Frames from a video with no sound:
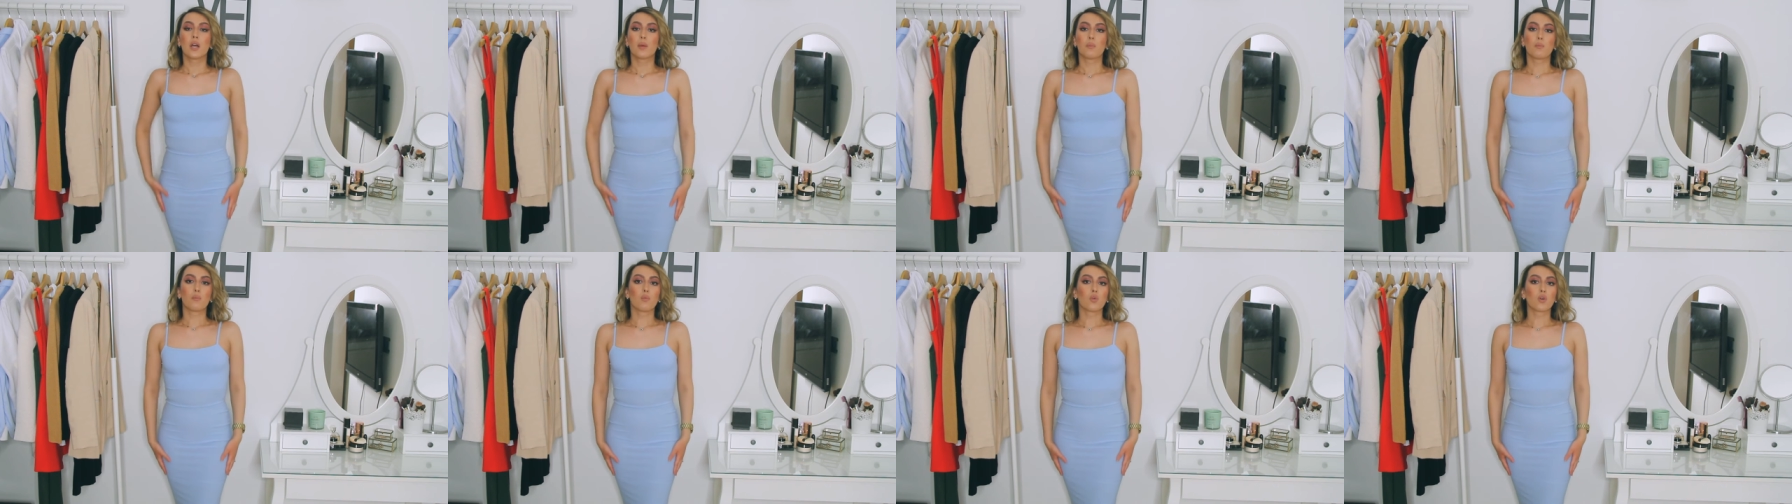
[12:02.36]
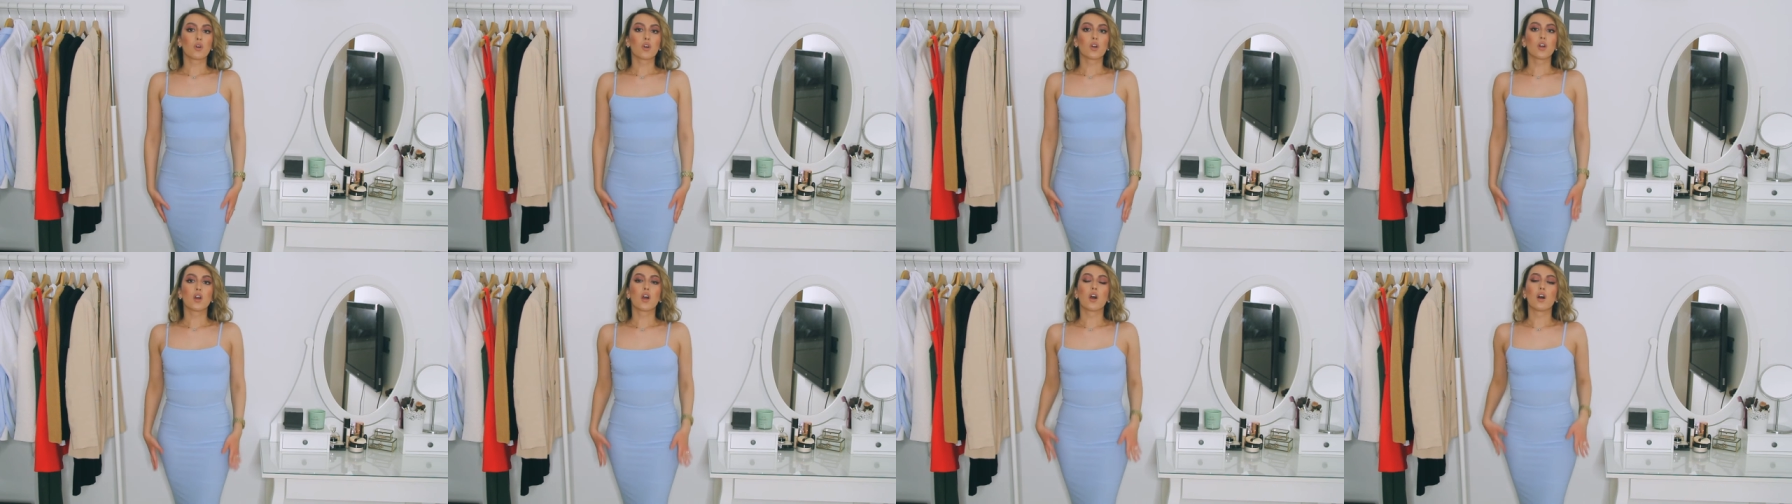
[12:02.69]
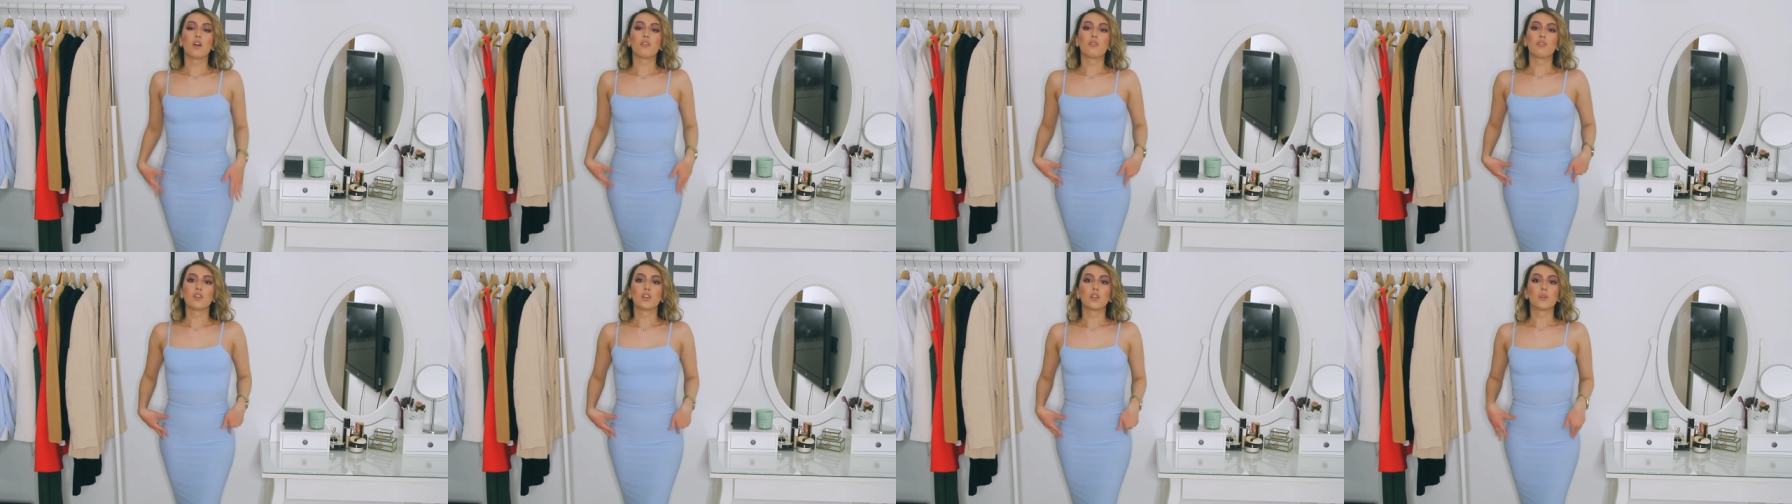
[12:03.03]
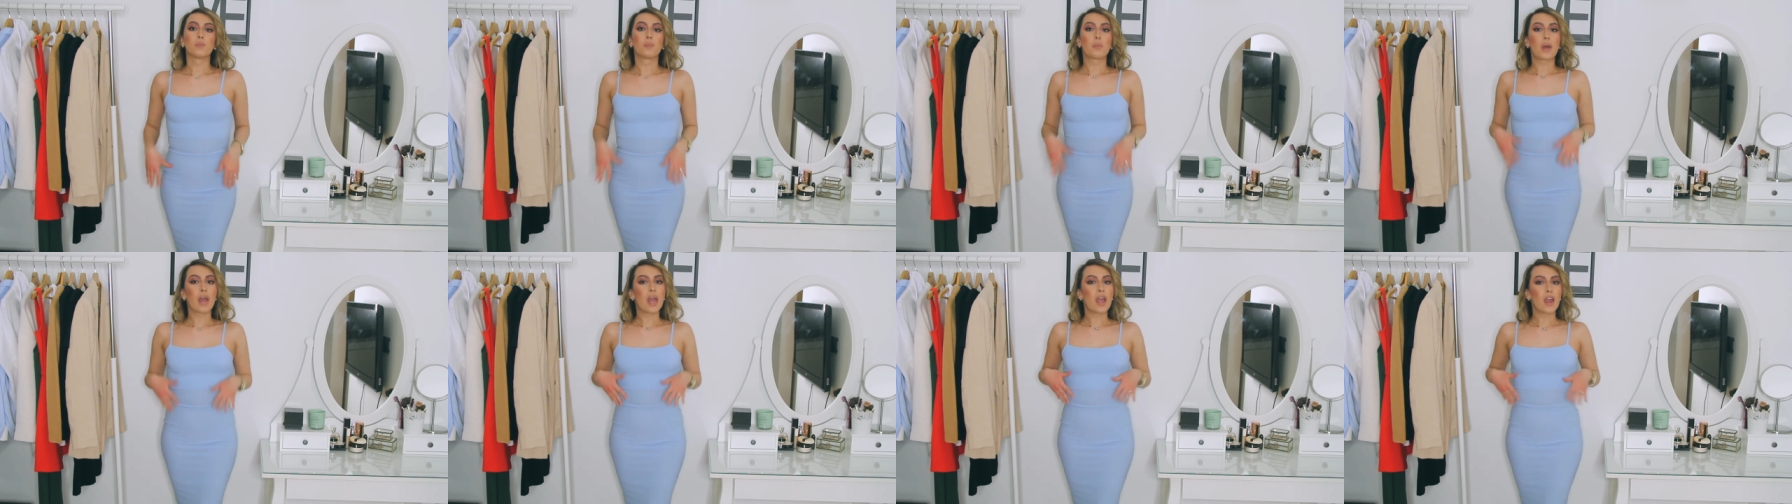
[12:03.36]
more of
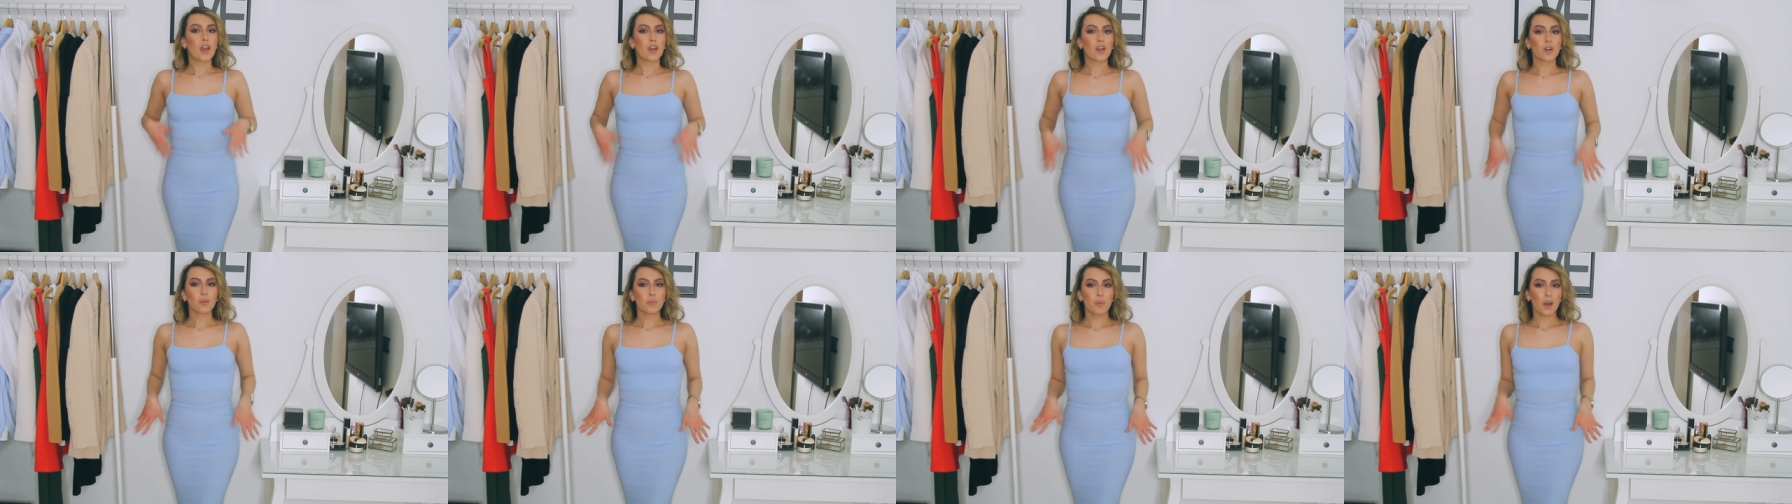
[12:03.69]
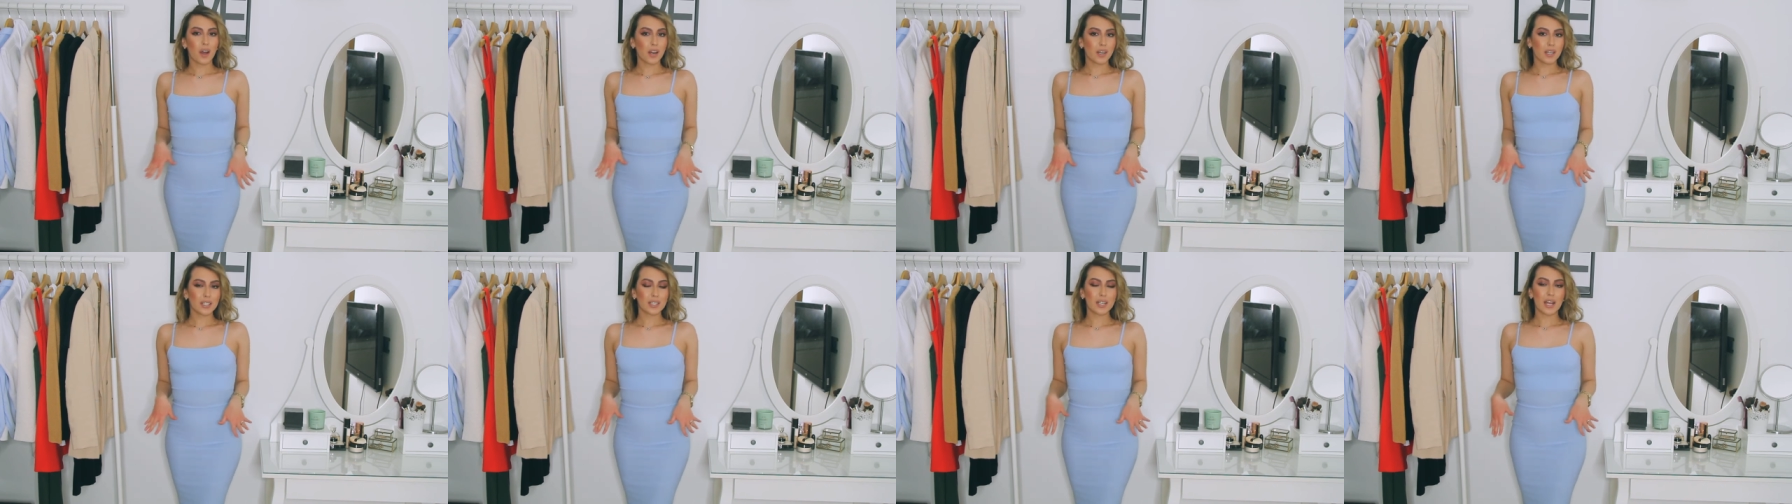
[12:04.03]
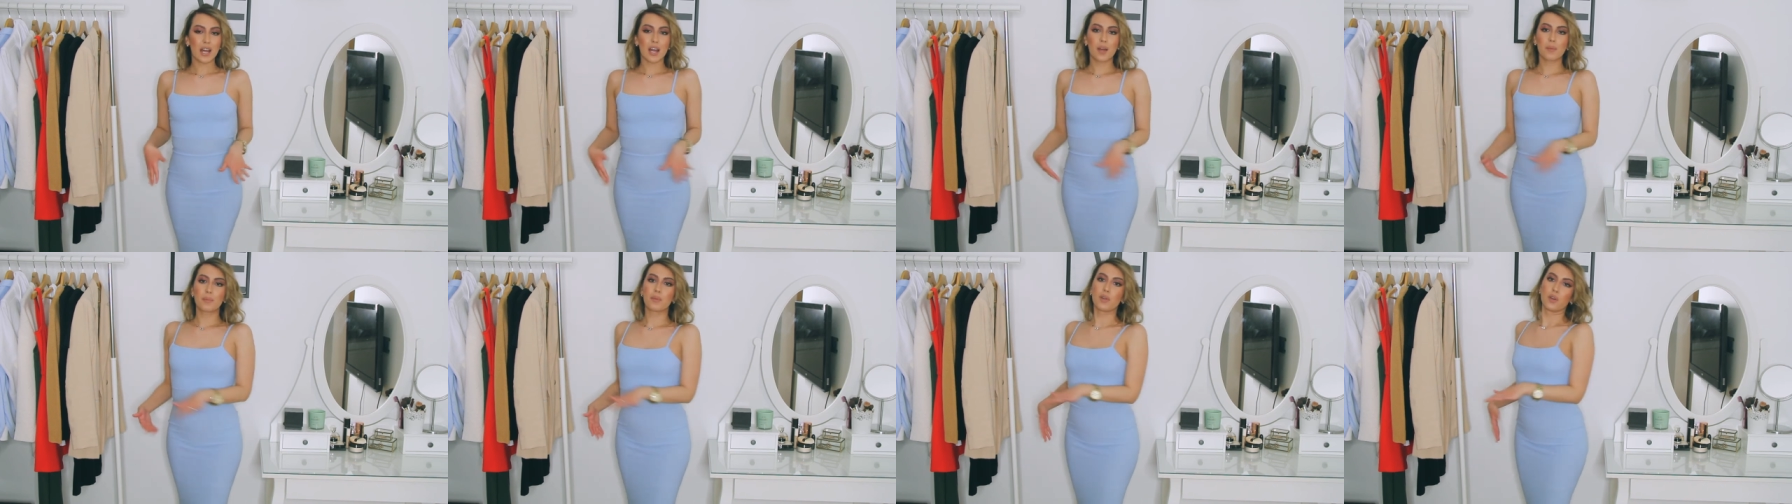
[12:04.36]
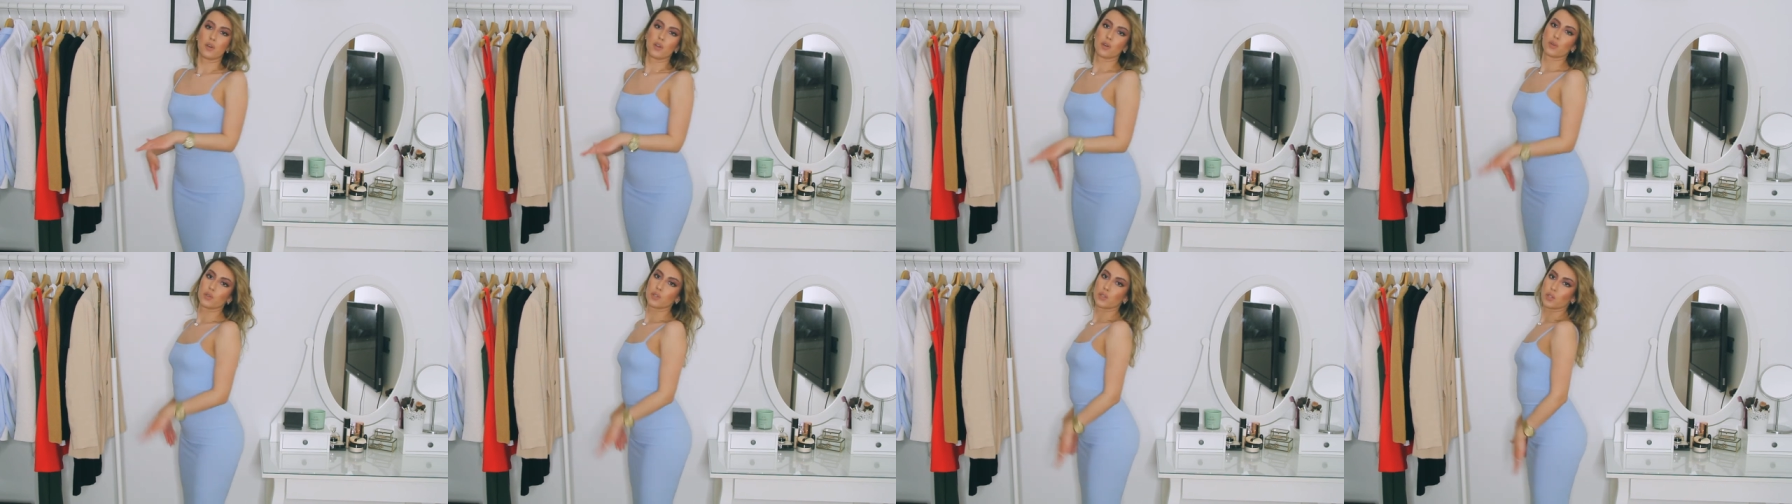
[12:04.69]
a pear body type you
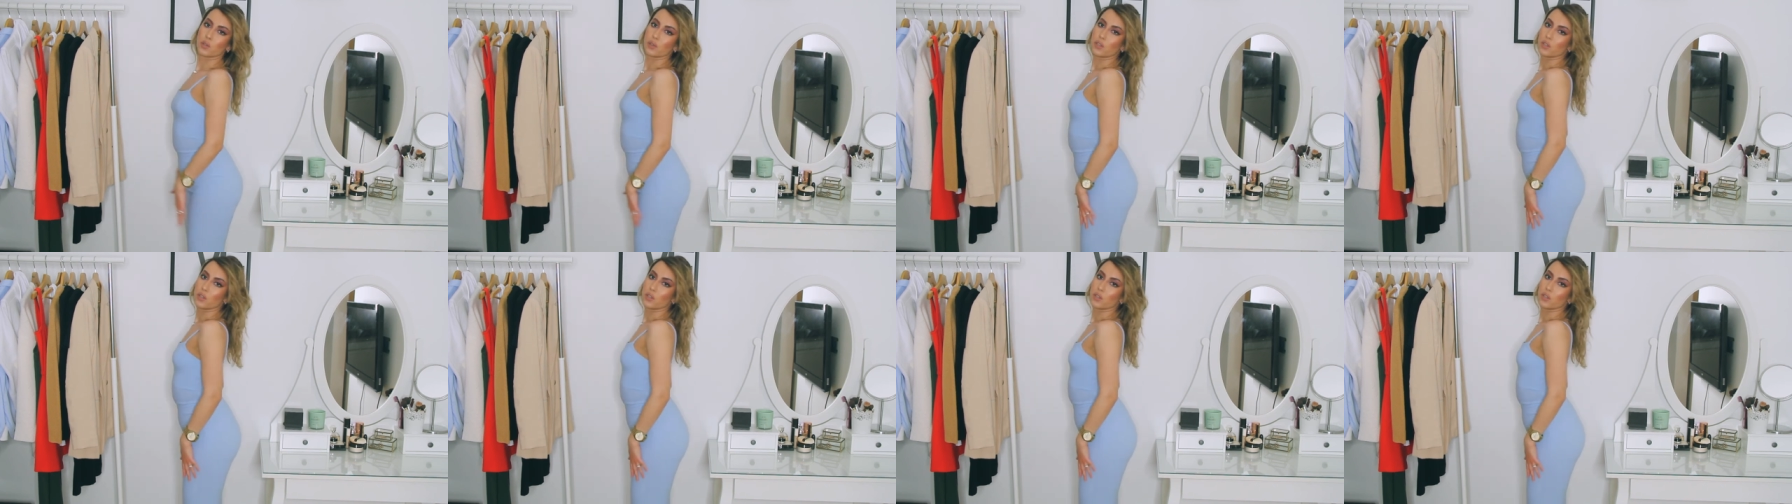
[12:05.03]
know so